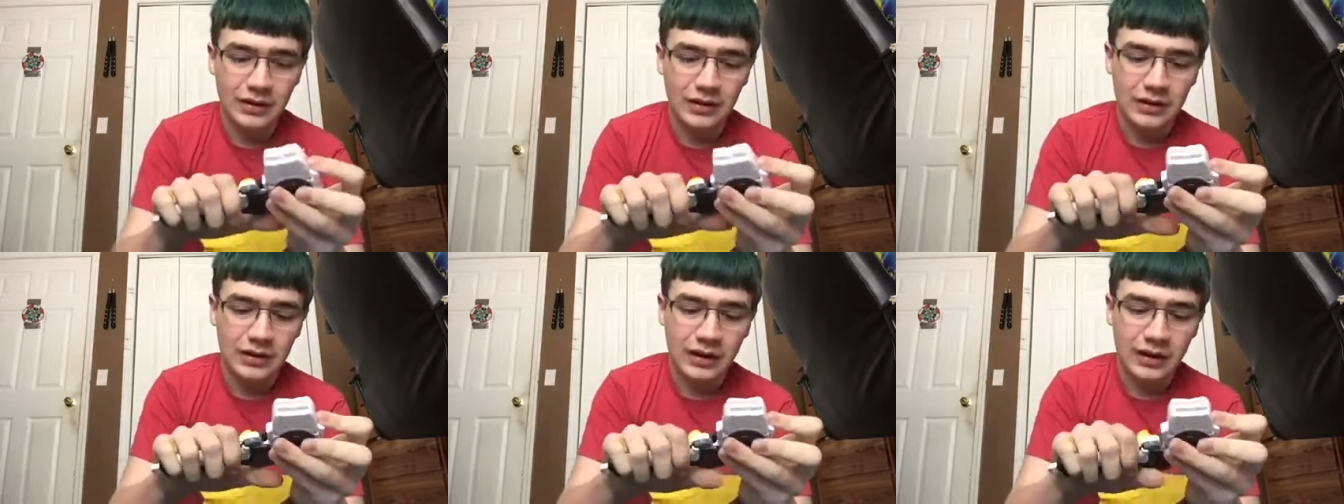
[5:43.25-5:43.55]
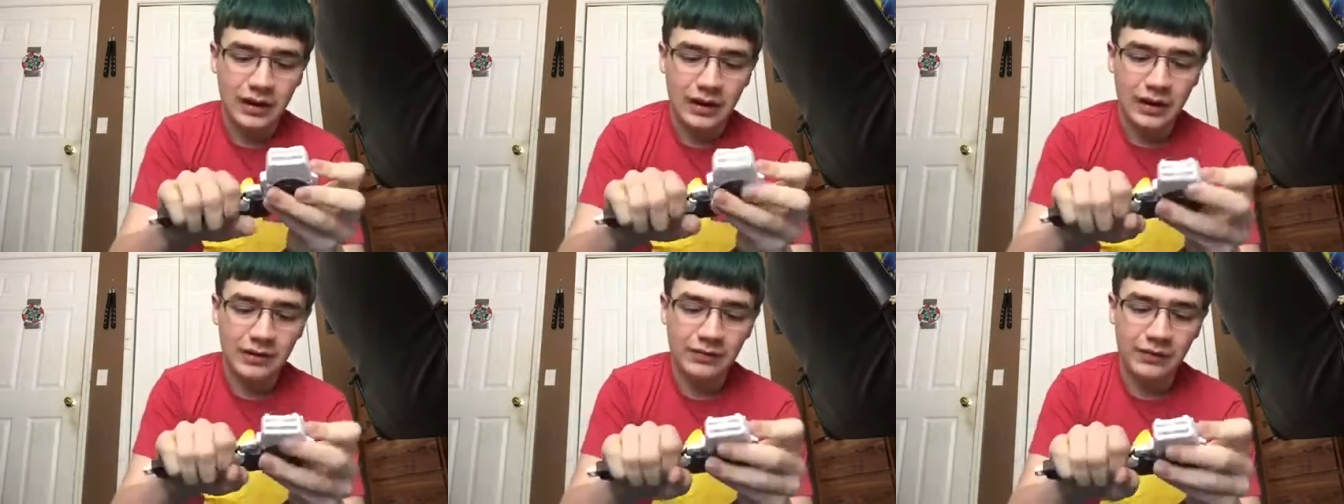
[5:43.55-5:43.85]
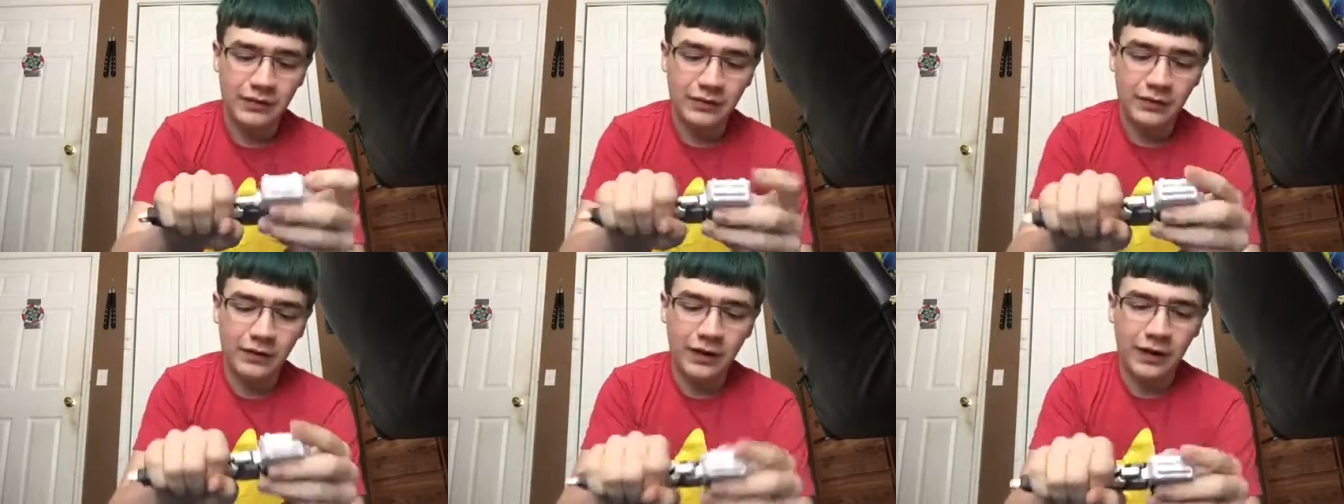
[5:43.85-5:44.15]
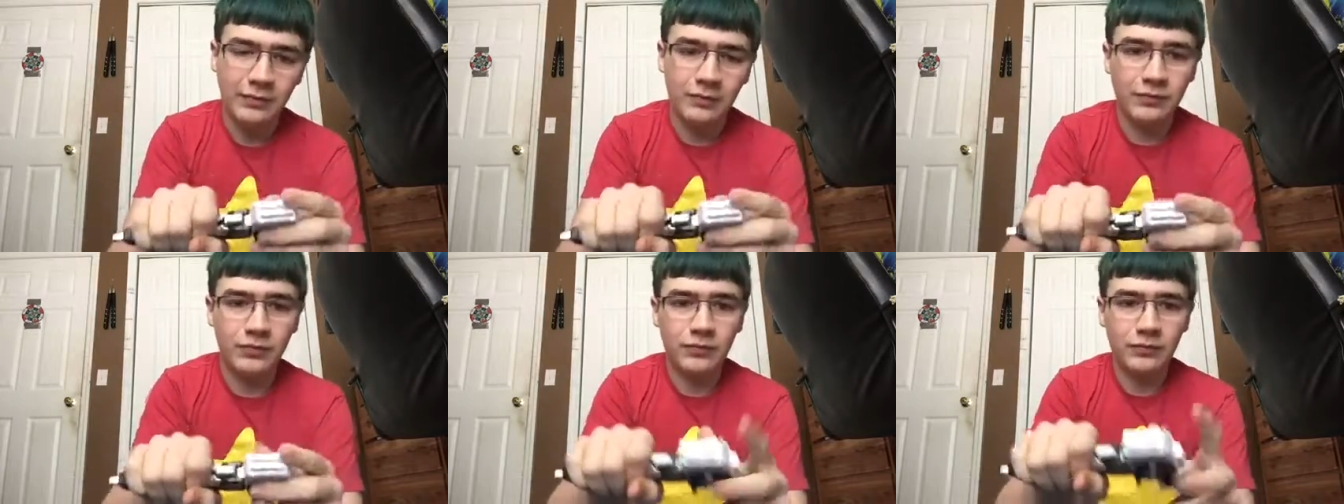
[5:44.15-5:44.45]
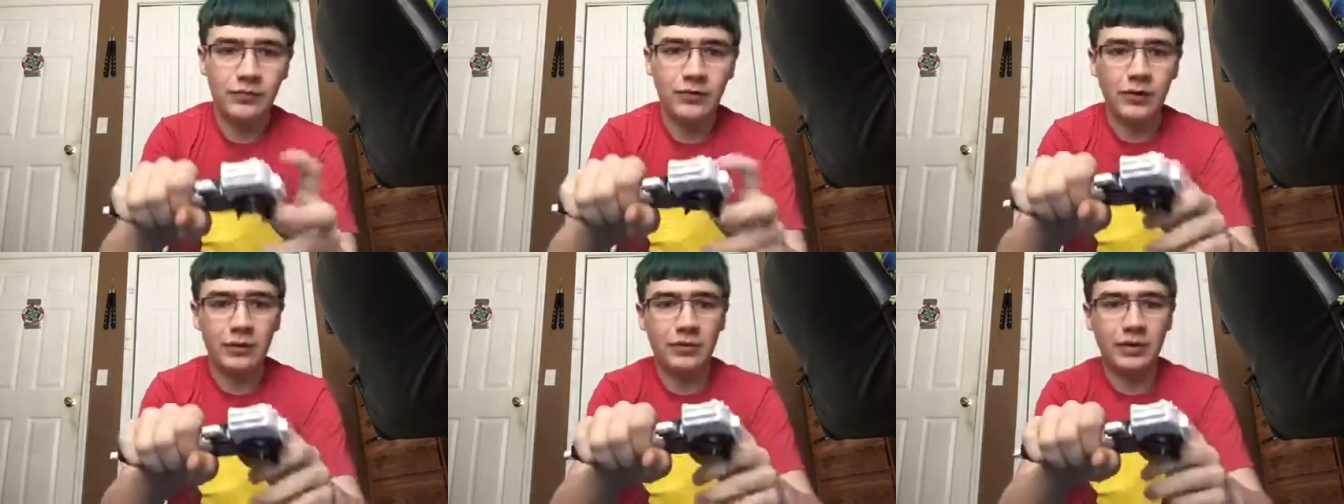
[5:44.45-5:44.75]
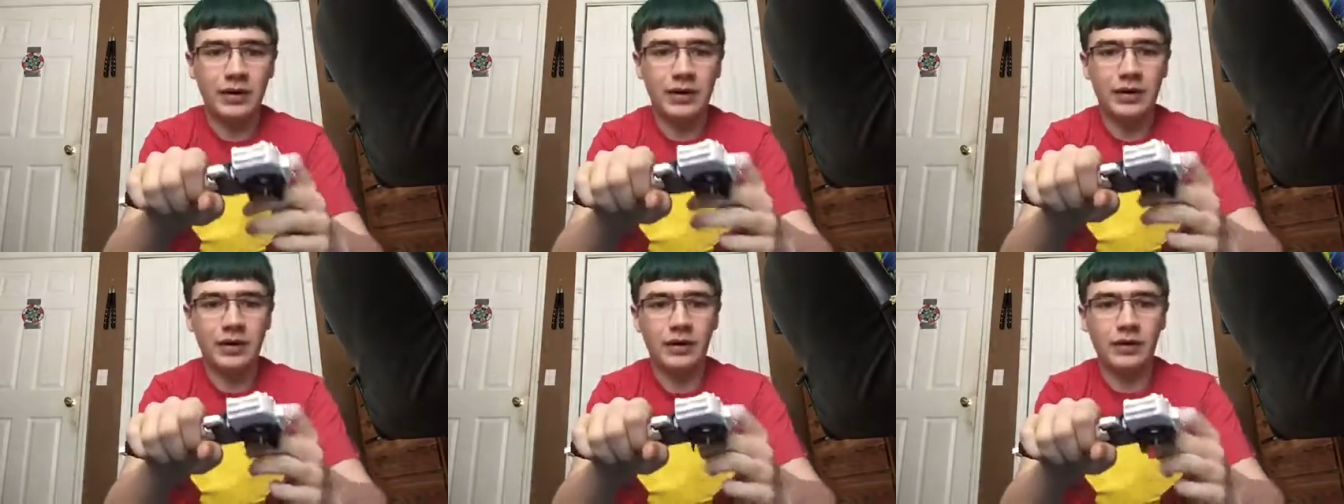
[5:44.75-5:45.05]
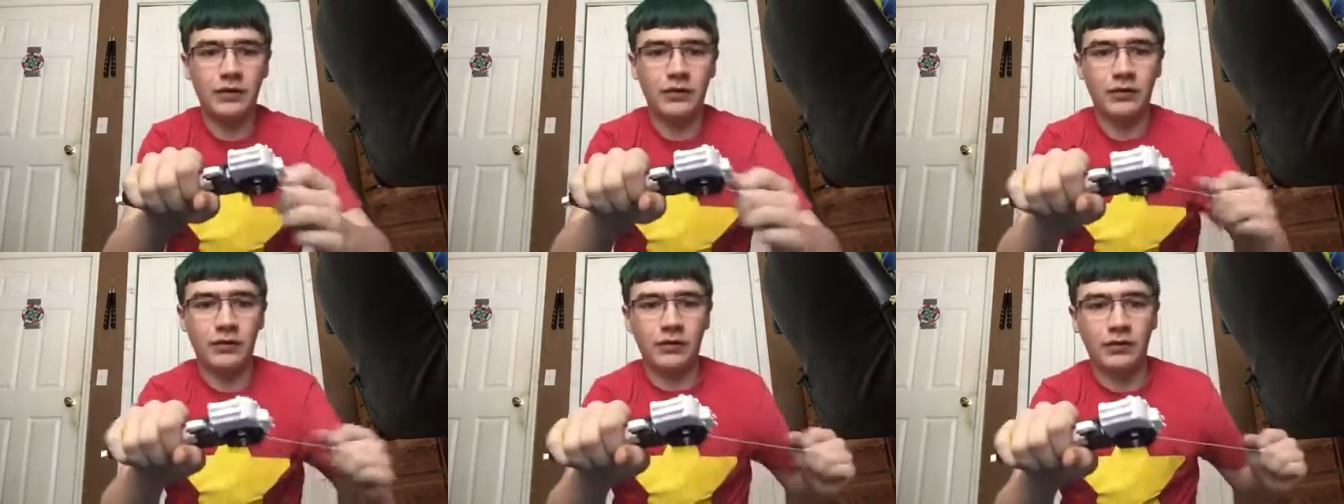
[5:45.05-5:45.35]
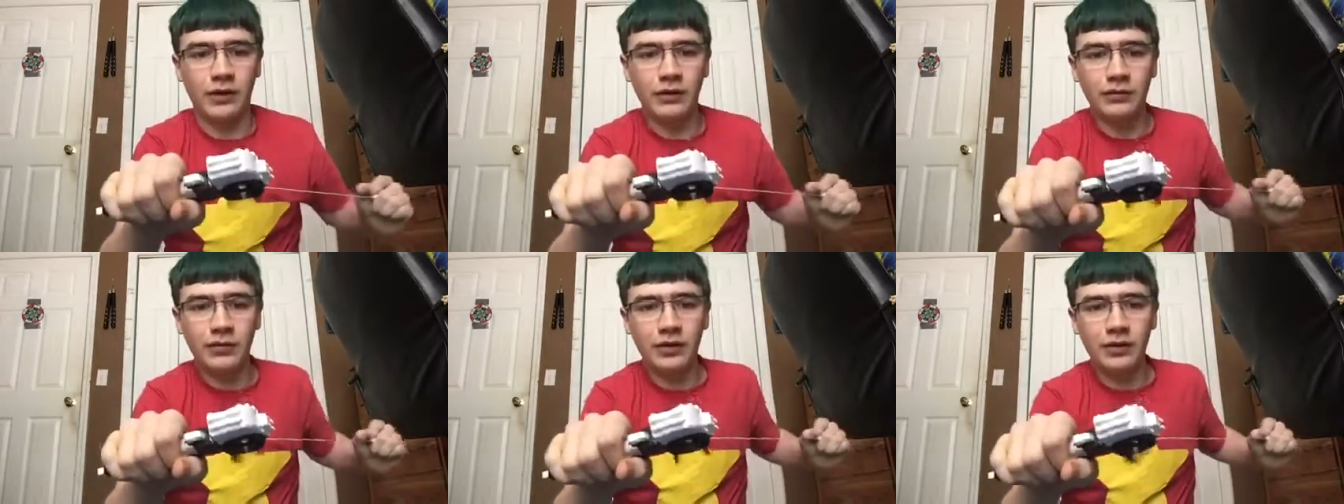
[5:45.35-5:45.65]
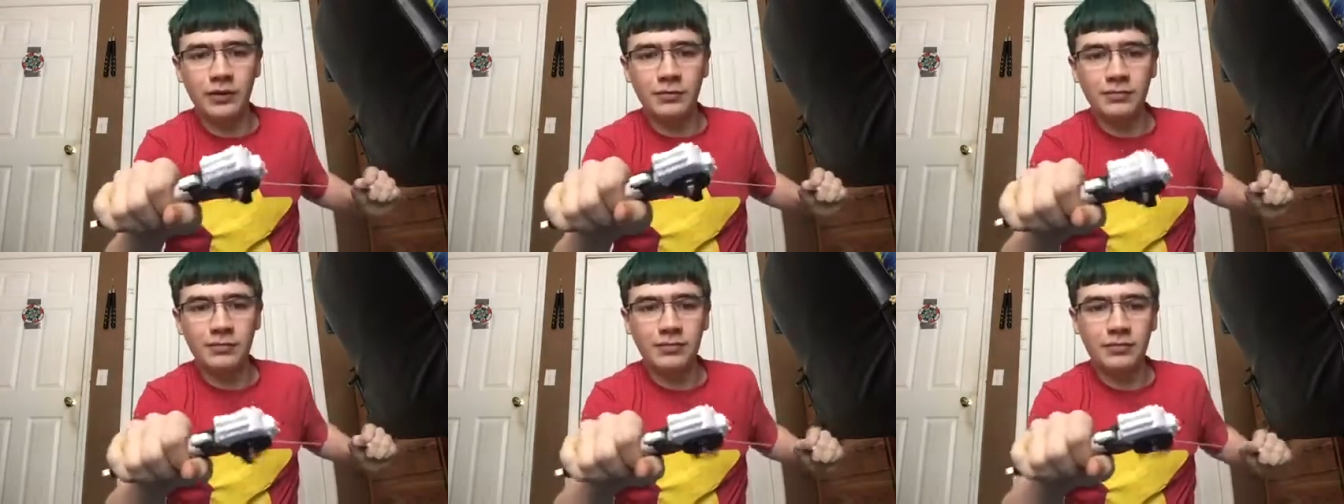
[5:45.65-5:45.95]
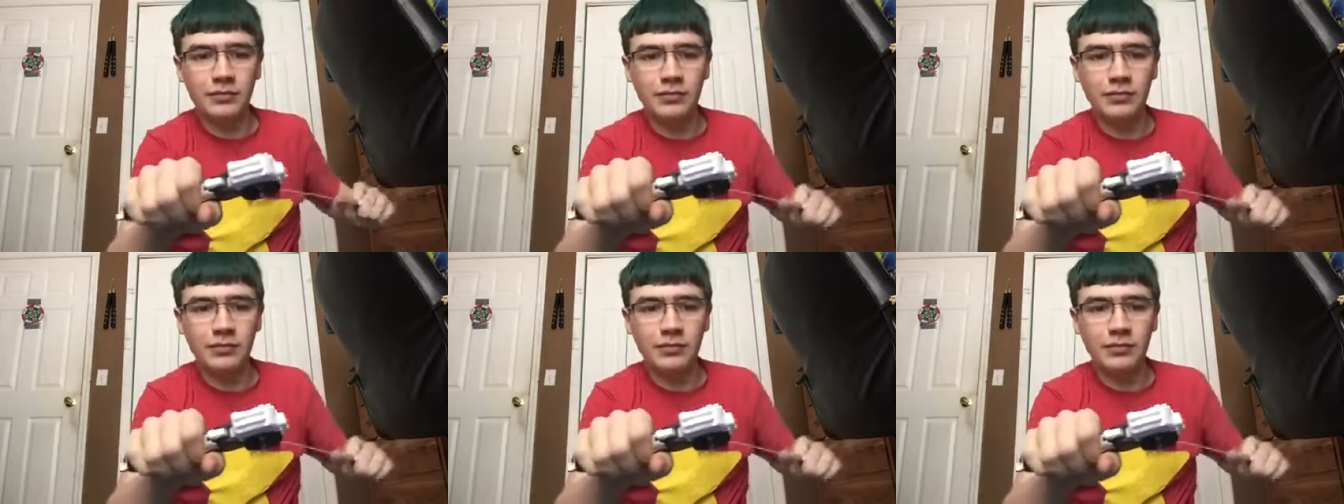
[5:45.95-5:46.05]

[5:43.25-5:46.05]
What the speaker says: You can have it set up for where you can use your left arm